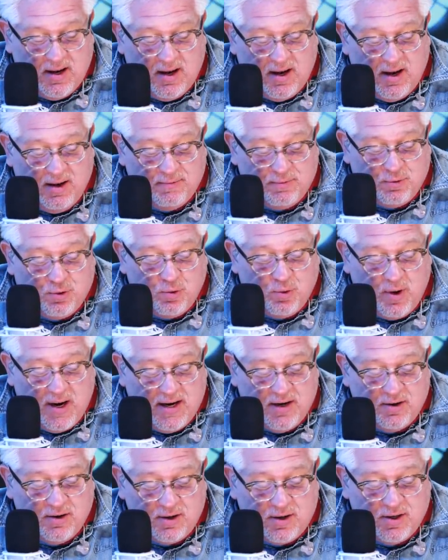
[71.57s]
Of
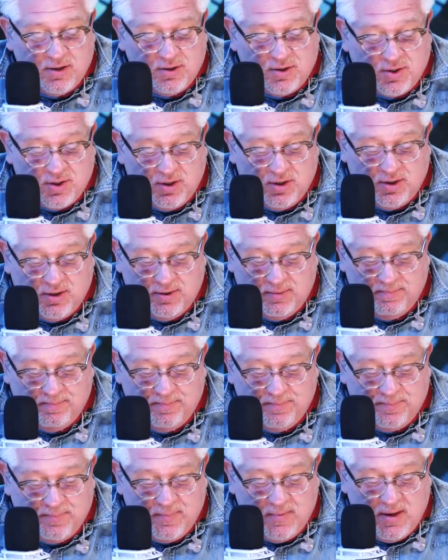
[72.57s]
greater
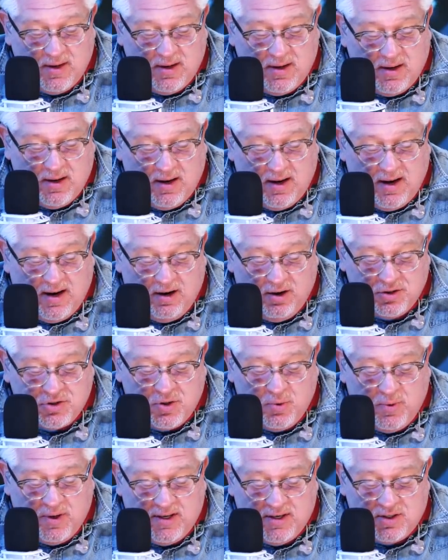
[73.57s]
concern, I
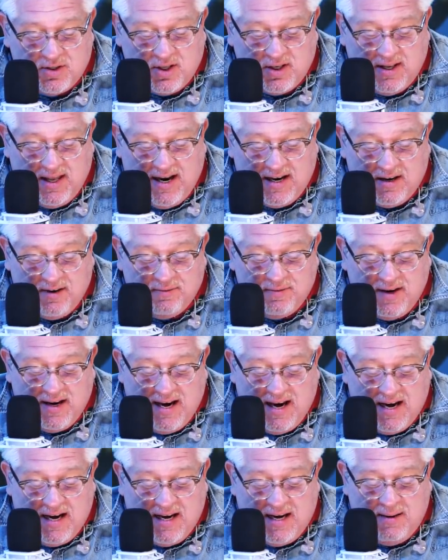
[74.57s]
also witnessed the lack of
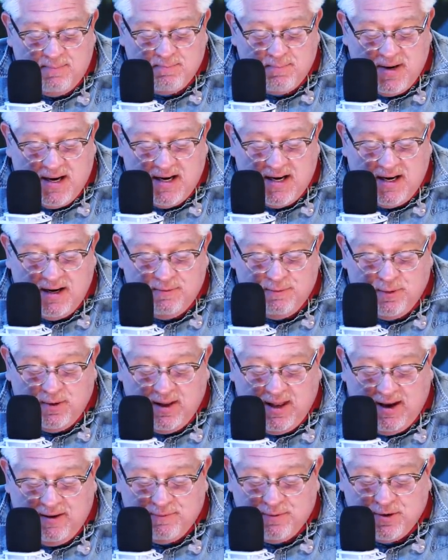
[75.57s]
any
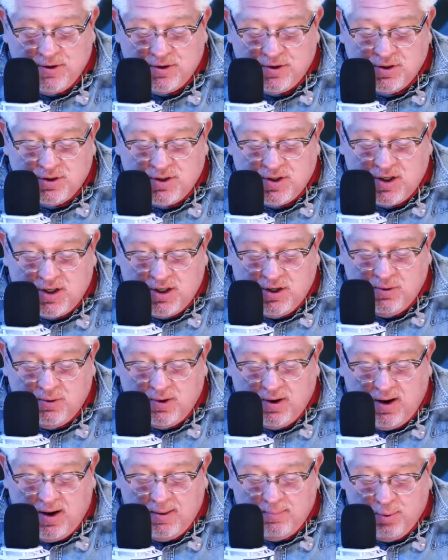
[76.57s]
meaningful effort to
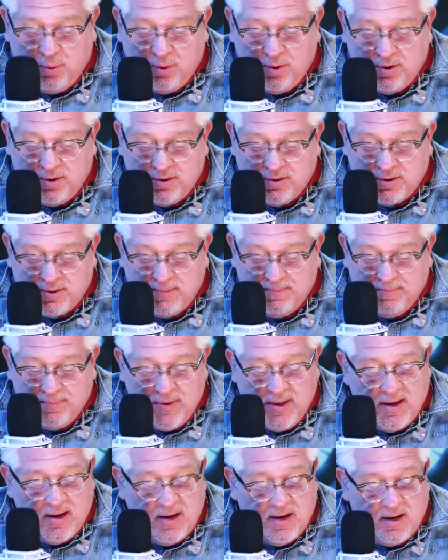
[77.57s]
secure our borders.
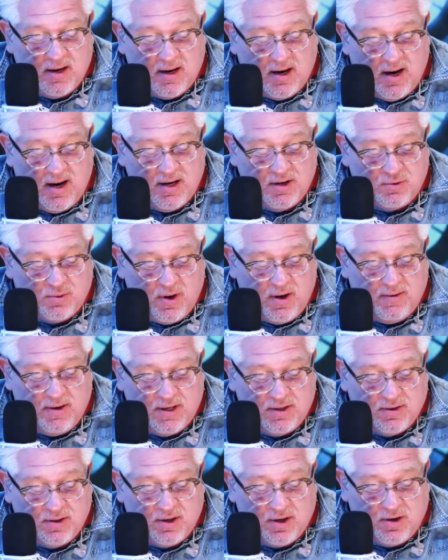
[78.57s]

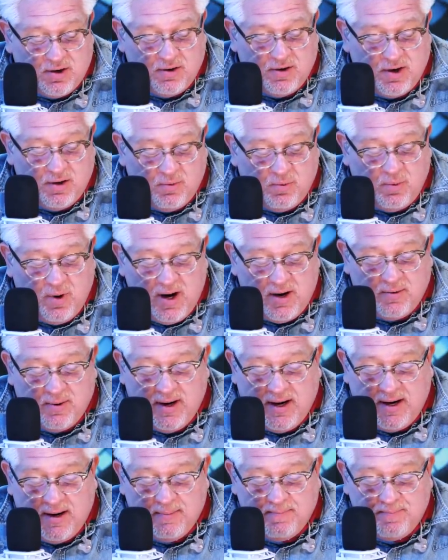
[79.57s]
Contrary to the current
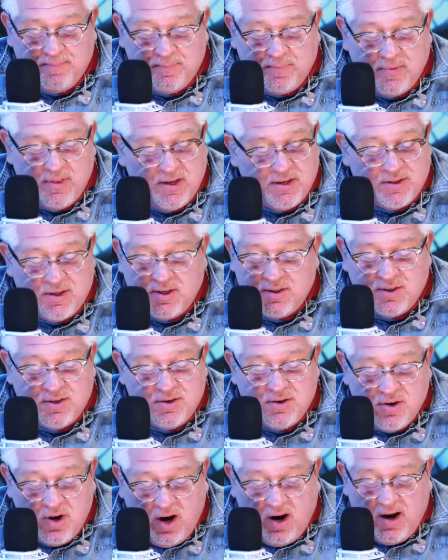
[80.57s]
rhetoric, this is
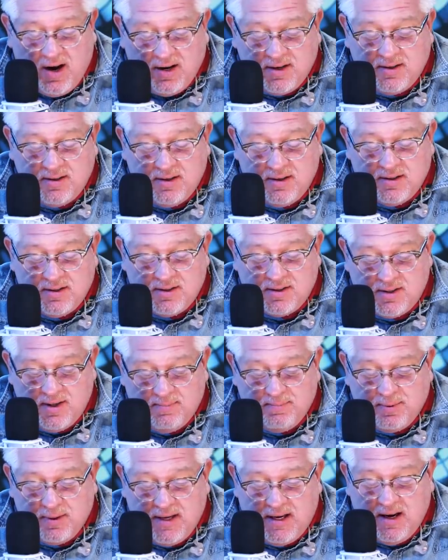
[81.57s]
not
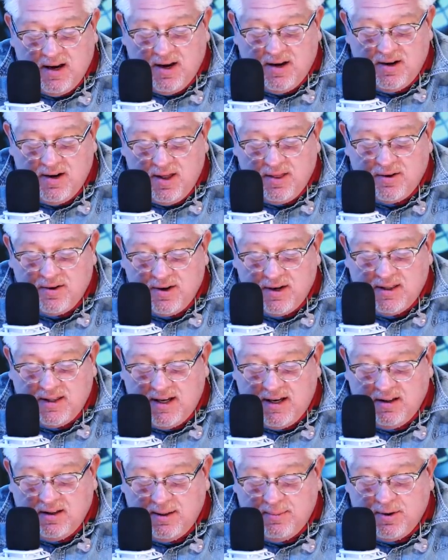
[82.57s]
simply another
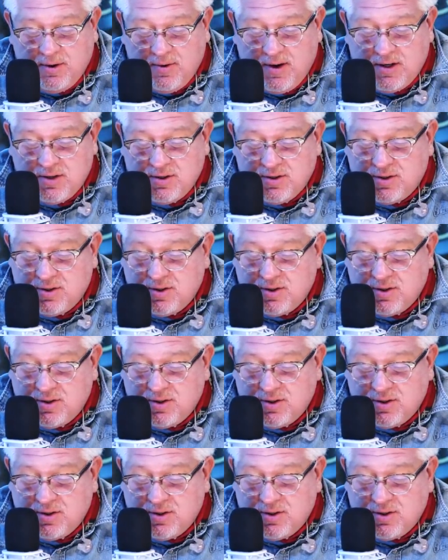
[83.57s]
illegal immigration